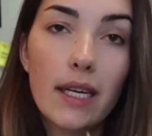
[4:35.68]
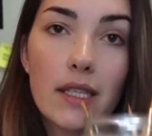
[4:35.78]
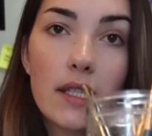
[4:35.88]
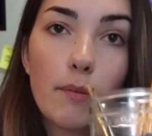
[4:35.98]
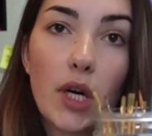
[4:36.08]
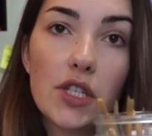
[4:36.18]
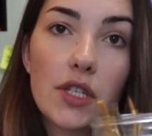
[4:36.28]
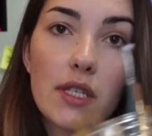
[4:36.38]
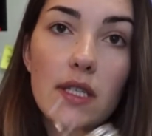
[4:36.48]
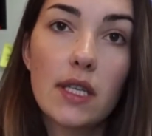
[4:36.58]
is some
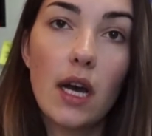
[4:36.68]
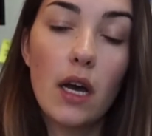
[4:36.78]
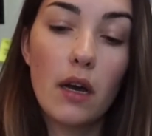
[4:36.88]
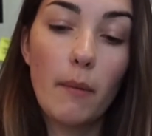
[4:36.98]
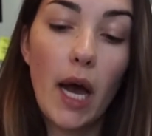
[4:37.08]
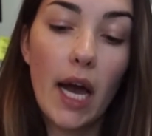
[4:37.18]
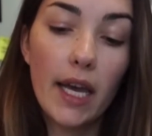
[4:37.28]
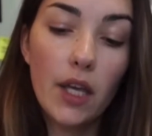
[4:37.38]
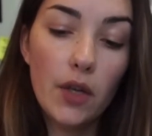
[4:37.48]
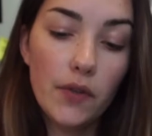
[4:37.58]
brushes.
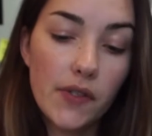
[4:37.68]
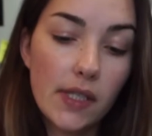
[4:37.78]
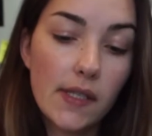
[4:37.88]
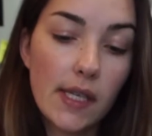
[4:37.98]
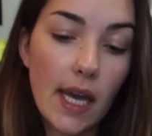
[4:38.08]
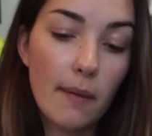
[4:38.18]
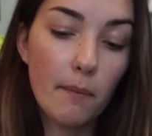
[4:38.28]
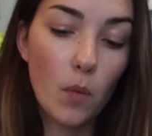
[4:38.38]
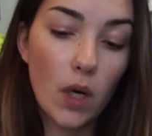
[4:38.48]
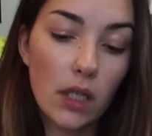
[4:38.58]
I use the
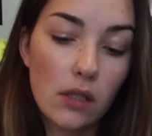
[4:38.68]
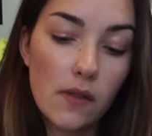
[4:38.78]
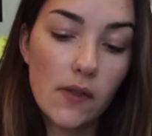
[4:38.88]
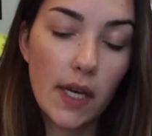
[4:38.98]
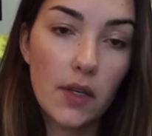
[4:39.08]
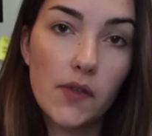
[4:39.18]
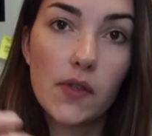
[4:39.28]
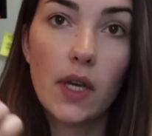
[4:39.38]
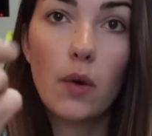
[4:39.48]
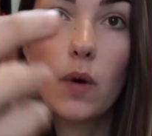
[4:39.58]
same ones. I
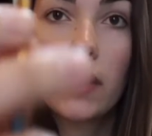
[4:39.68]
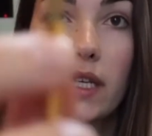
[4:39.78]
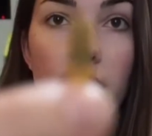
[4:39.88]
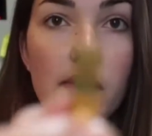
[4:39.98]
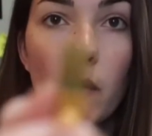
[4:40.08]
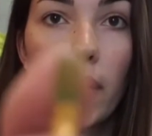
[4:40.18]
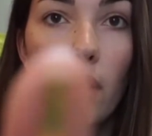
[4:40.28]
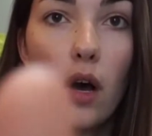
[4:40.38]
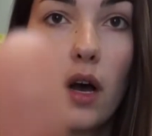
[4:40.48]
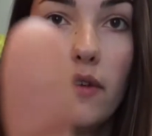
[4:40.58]
use like one that's
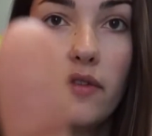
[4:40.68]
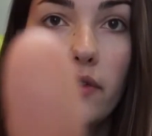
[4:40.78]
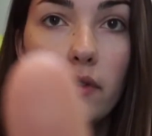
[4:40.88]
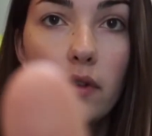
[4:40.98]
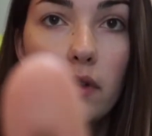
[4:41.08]
squared off,